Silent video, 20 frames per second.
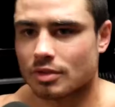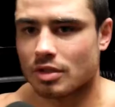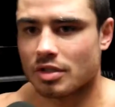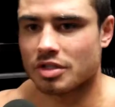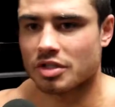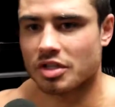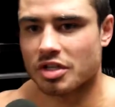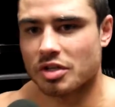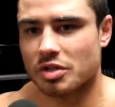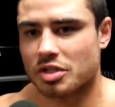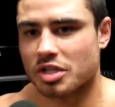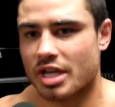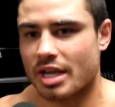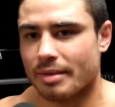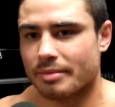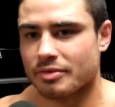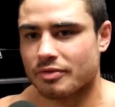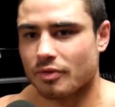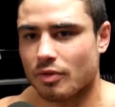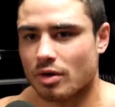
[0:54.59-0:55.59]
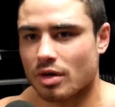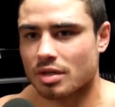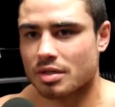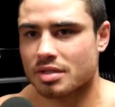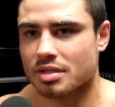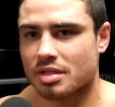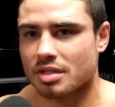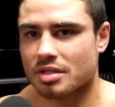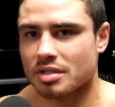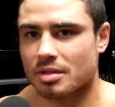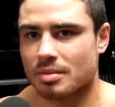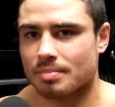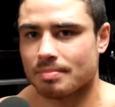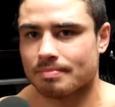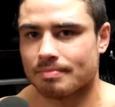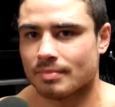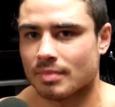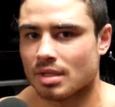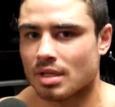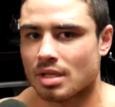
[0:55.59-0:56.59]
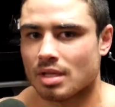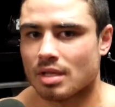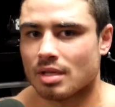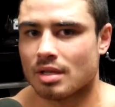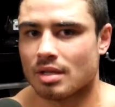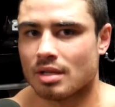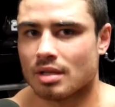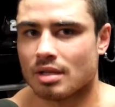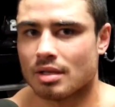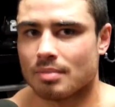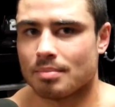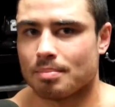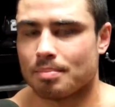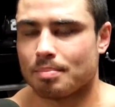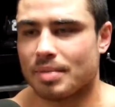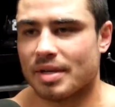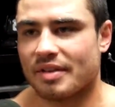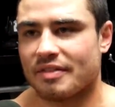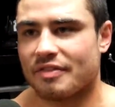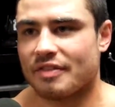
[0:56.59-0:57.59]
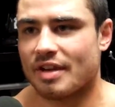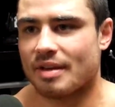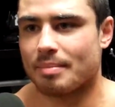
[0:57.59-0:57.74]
You know, these are huge games for us. These are big,